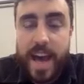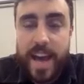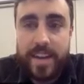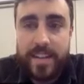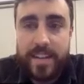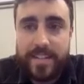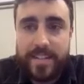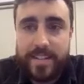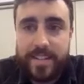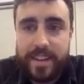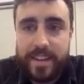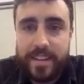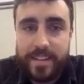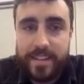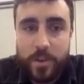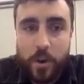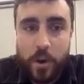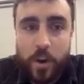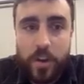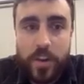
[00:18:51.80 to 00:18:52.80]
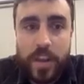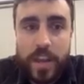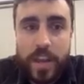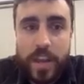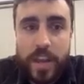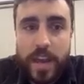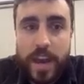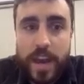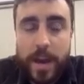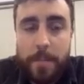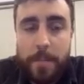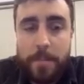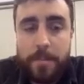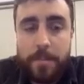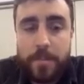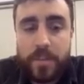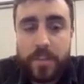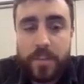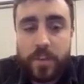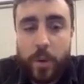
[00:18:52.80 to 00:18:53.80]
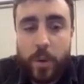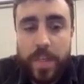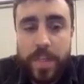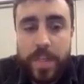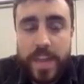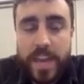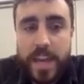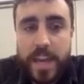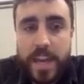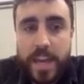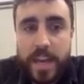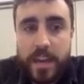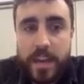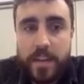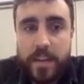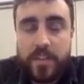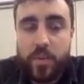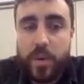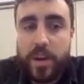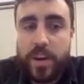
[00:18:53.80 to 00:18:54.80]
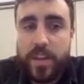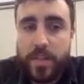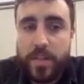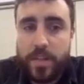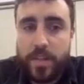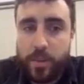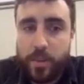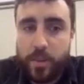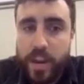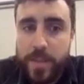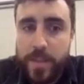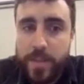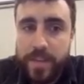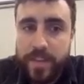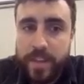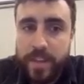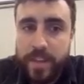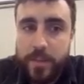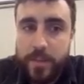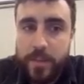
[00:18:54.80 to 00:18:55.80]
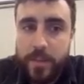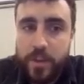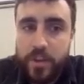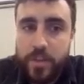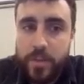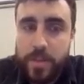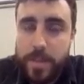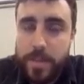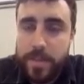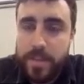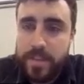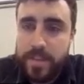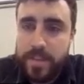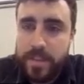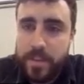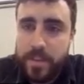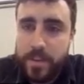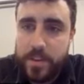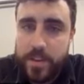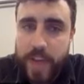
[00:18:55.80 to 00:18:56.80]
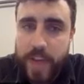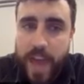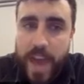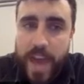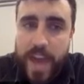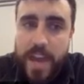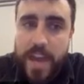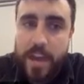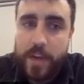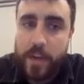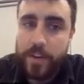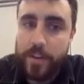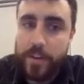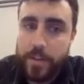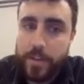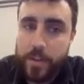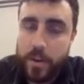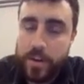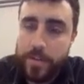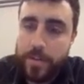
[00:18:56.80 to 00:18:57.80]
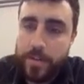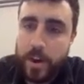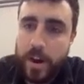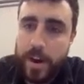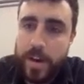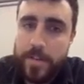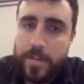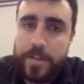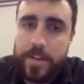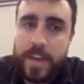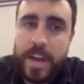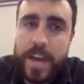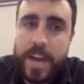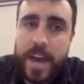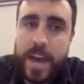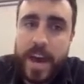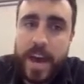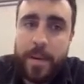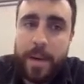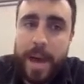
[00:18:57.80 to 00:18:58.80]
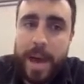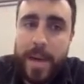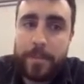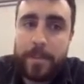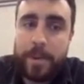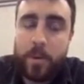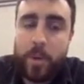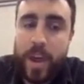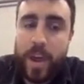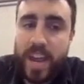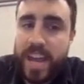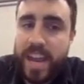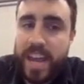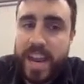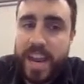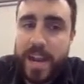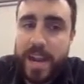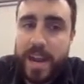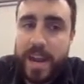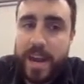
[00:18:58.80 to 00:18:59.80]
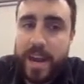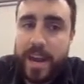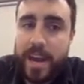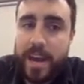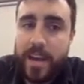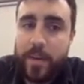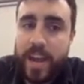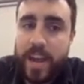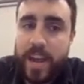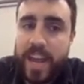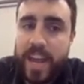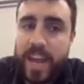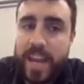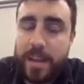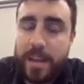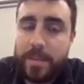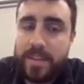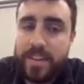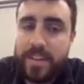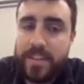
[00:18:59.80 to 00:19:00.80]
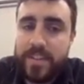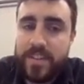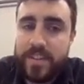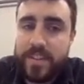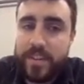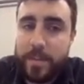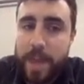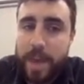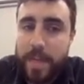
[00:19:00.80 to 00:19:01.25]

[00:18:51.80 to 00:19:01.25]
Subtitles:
it's not. So I think 23% of union members in the UK are under 35, but we're getting petitions at about